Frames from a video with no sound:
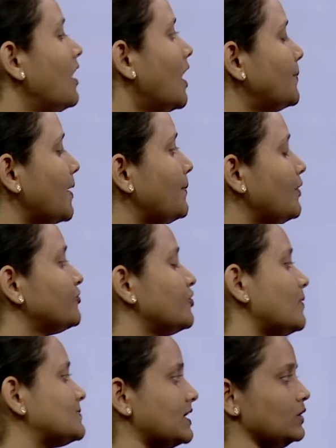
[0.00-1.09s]
A proportion
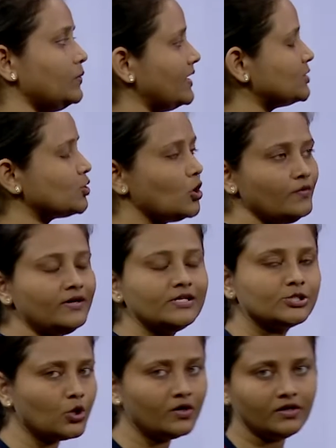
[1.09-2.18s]
of solute and solvent
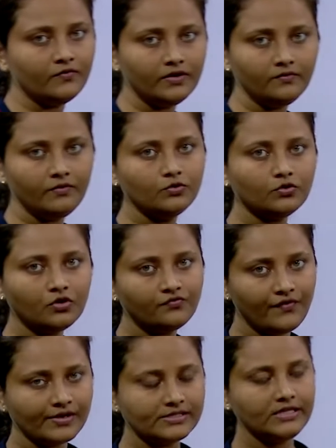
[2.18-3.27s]
is not even, we do not
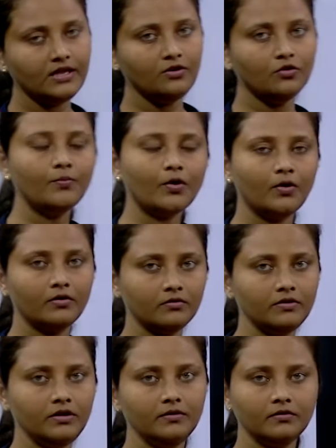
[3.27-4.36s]
fix
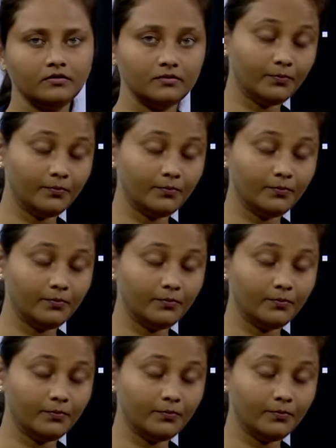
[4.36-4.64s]
the